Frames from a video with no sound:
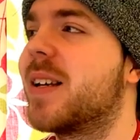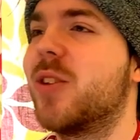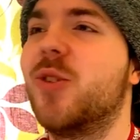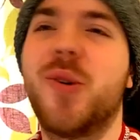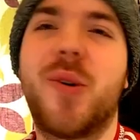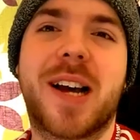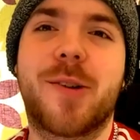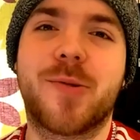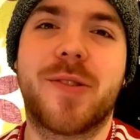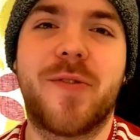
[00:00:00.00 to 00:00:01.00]
no
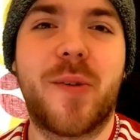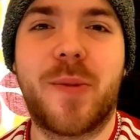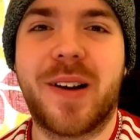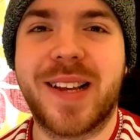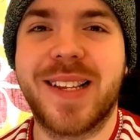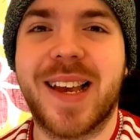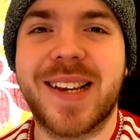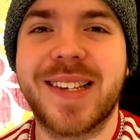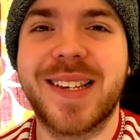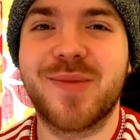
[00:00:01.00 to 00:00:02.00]
account on Football
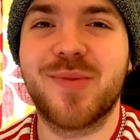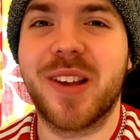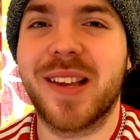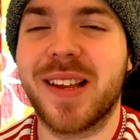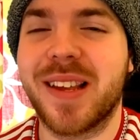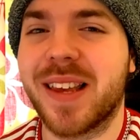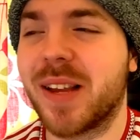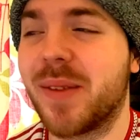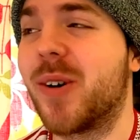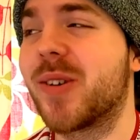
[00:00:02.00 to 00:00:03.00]
Index is worth anything
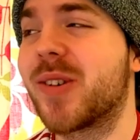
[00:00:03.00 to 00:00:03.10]
anymore.